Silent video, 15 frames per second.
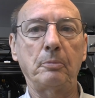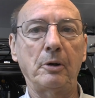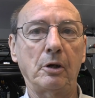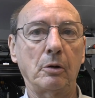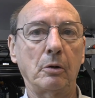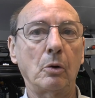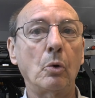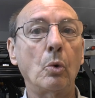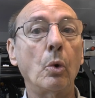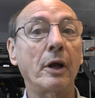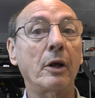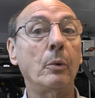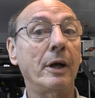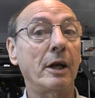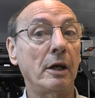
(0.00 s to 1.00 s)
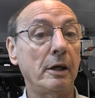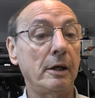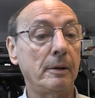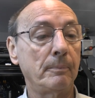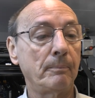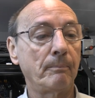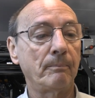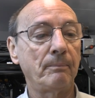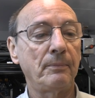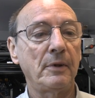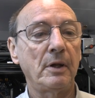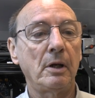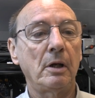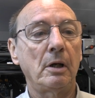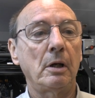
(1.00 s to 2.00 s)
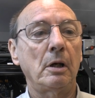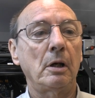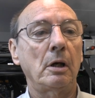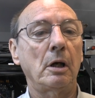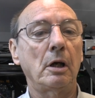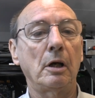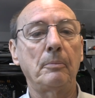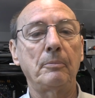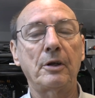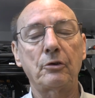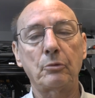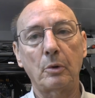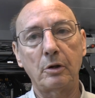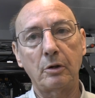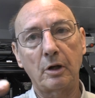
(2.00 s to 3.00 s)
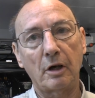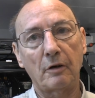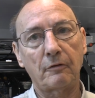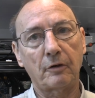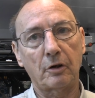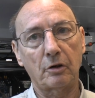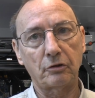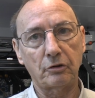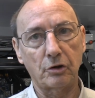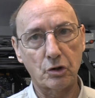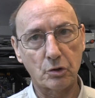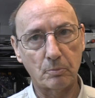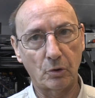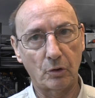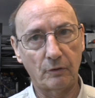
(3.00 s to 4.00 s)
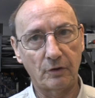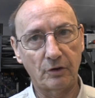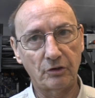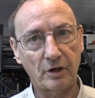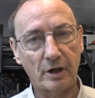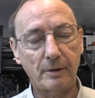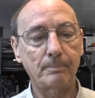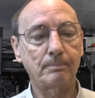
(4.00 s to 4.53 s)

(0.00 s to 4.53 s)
spin quite quickly. That's where you get a fastish moving Z.